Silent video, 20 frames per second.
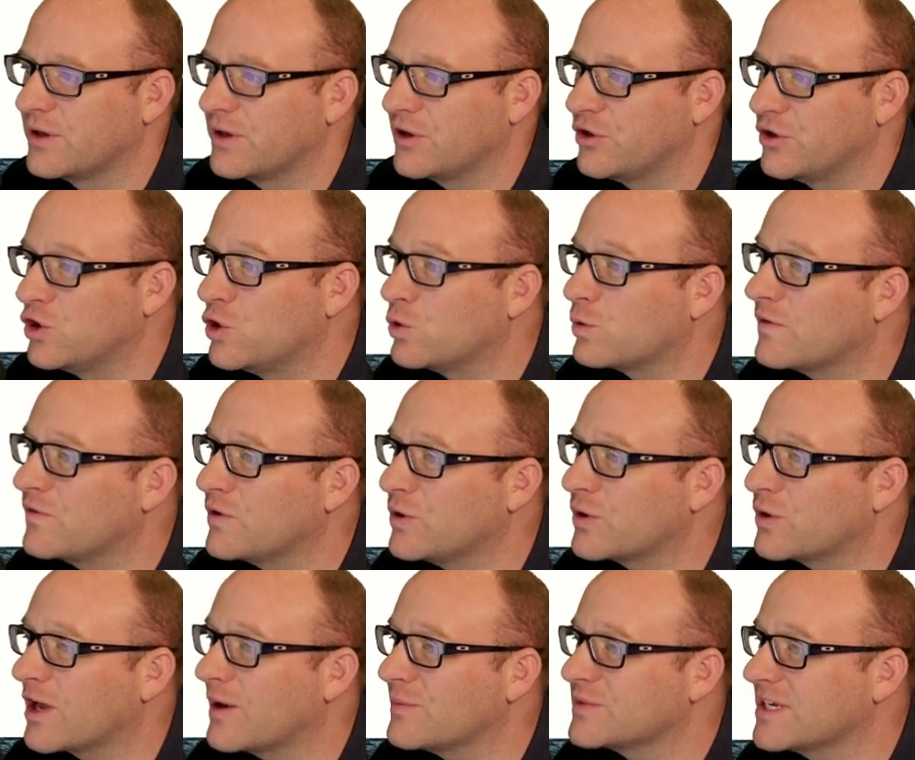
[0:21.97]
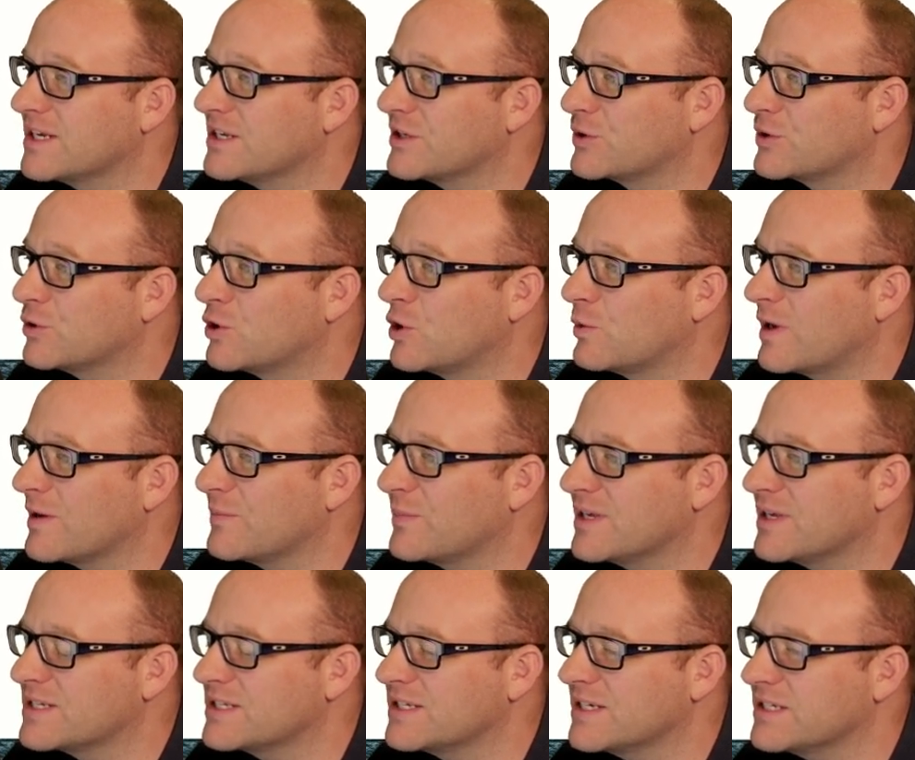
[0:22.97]
New review comes in to Google My
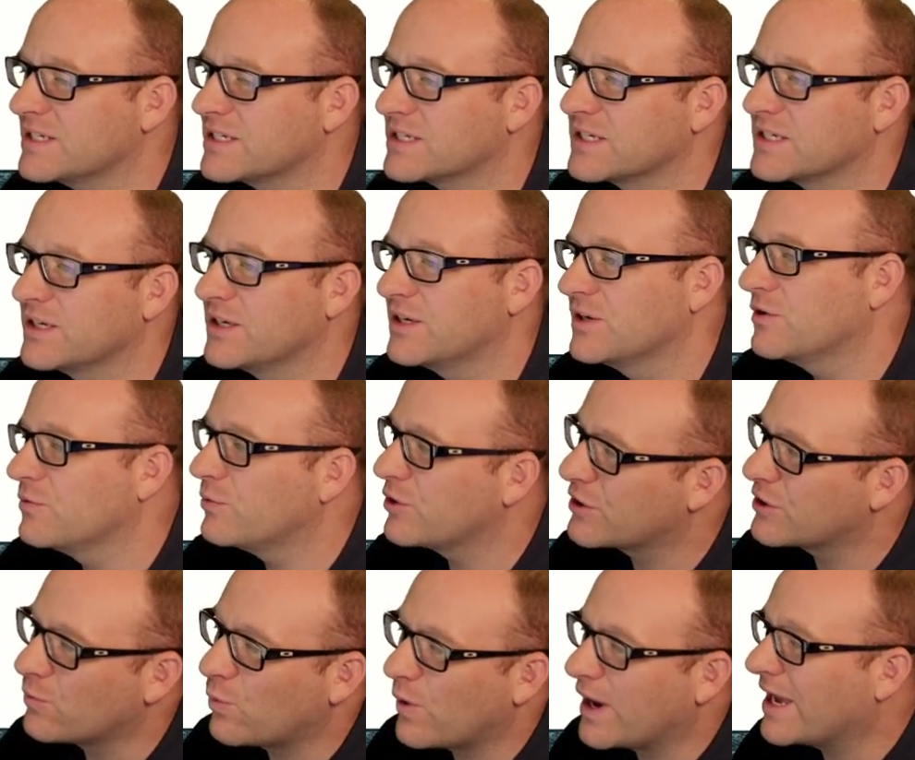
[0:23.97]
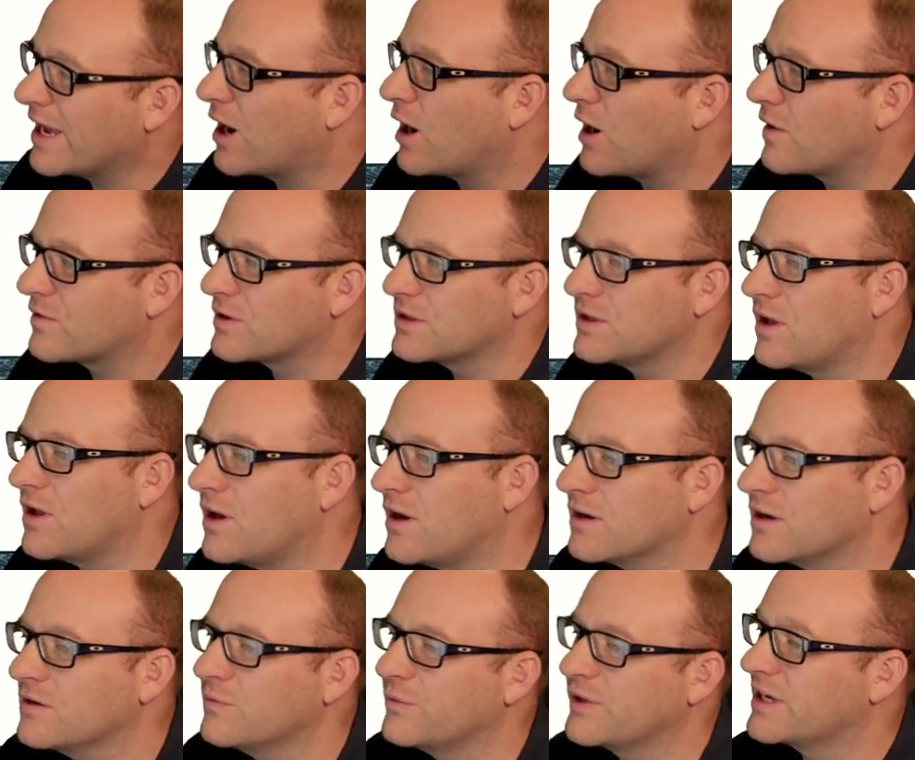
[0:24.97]
Business. We could wait however
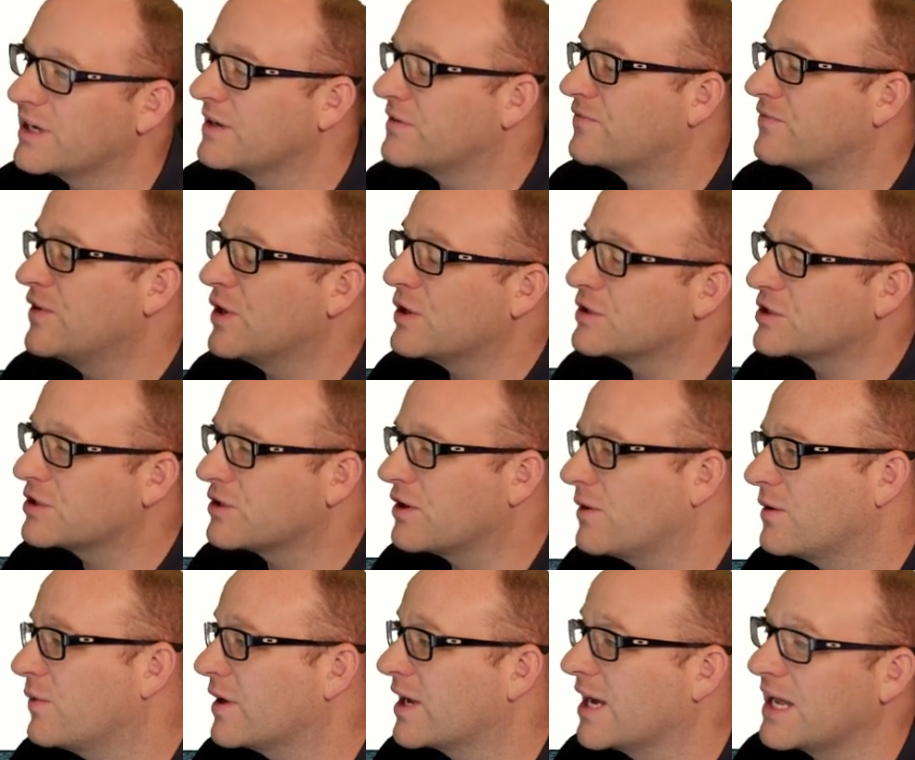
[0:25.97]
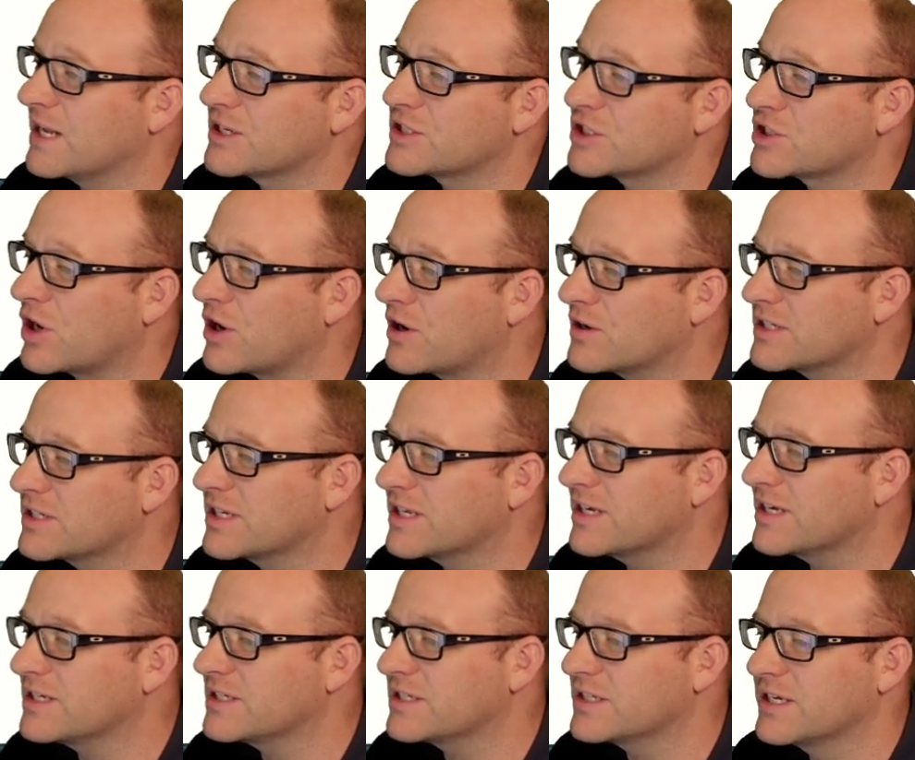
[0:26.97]
long. We could filter on what kind of stars it
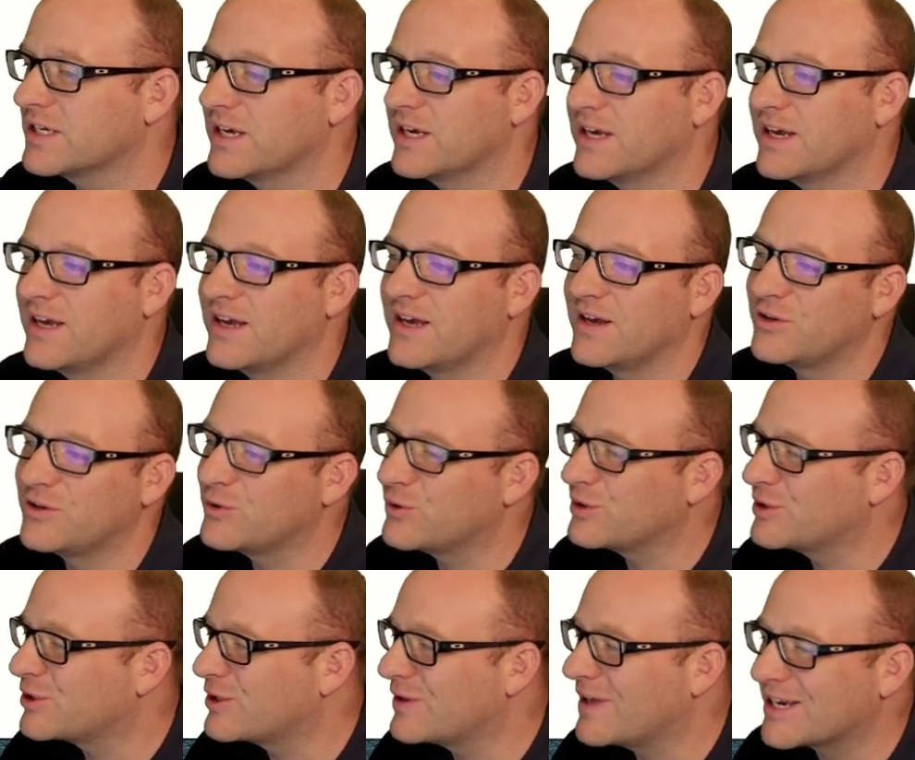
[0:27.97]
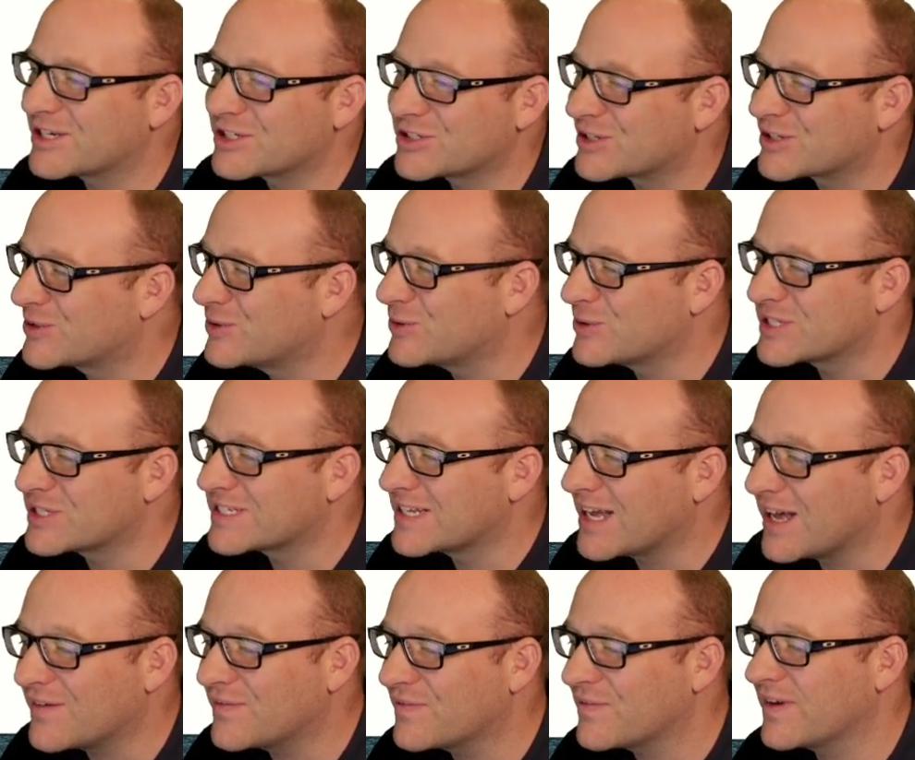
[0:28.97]
is, do a little extra cool
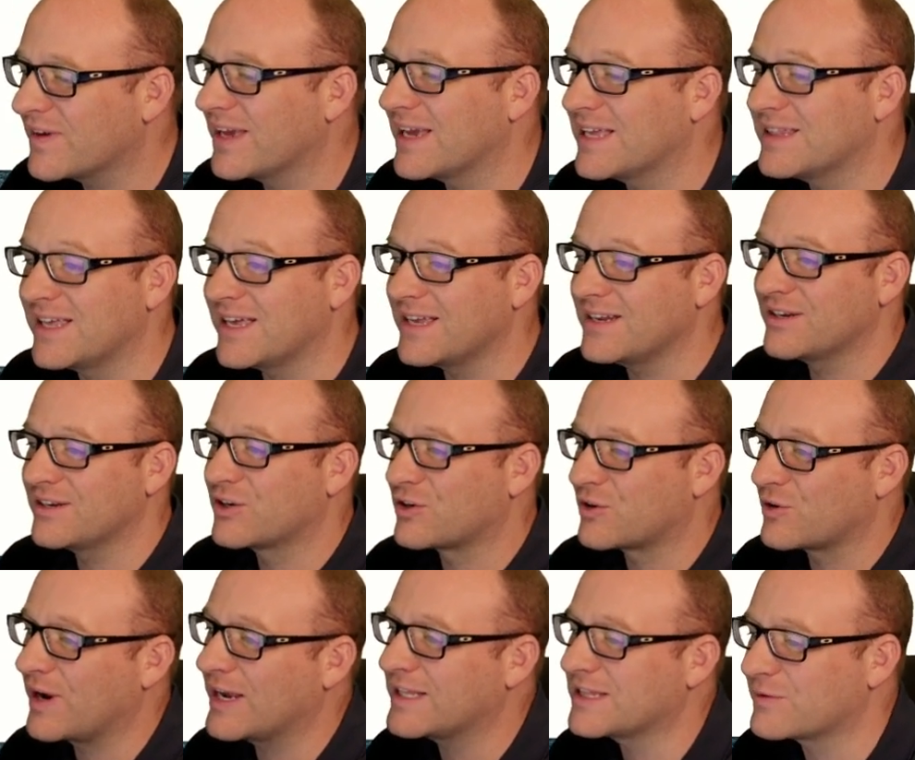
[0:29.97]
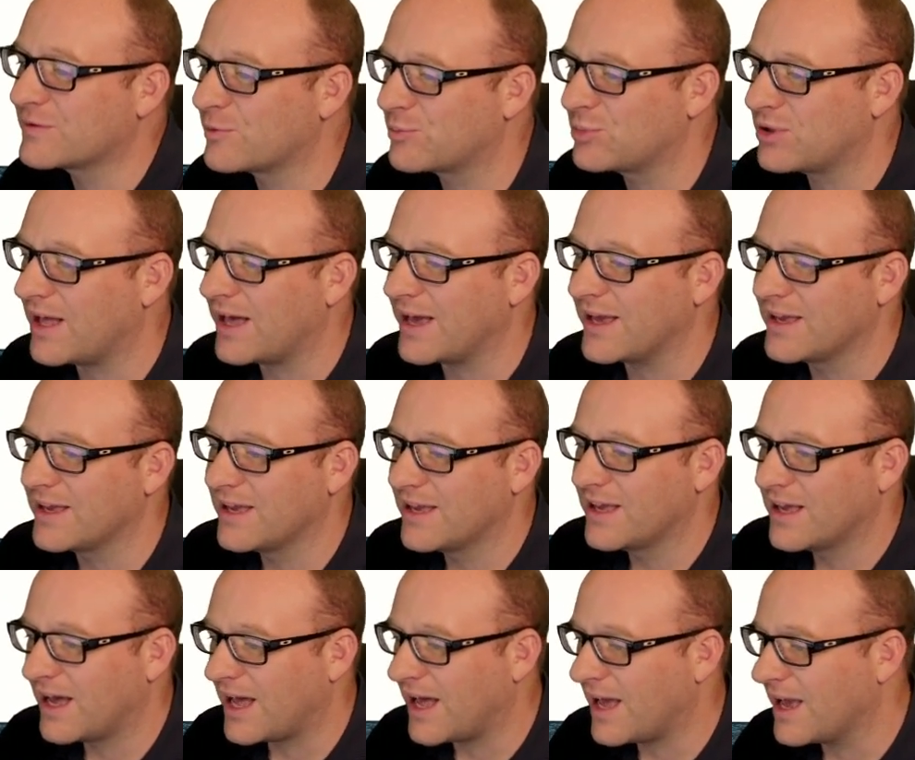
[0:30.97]
stuff, and then create the reply.
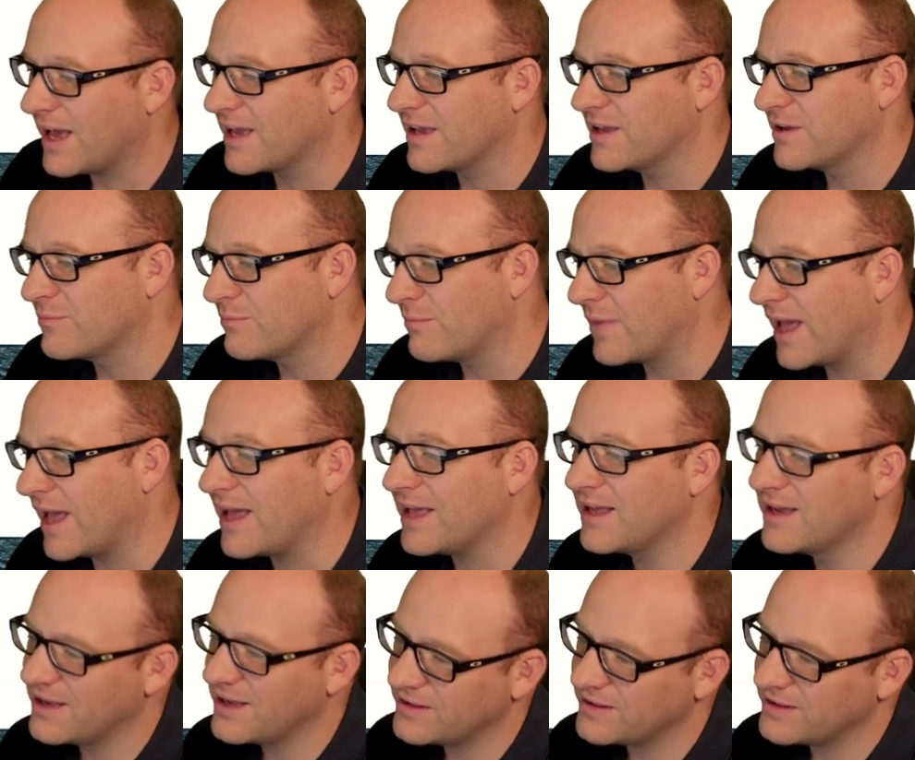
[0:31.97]
Hi, Matt.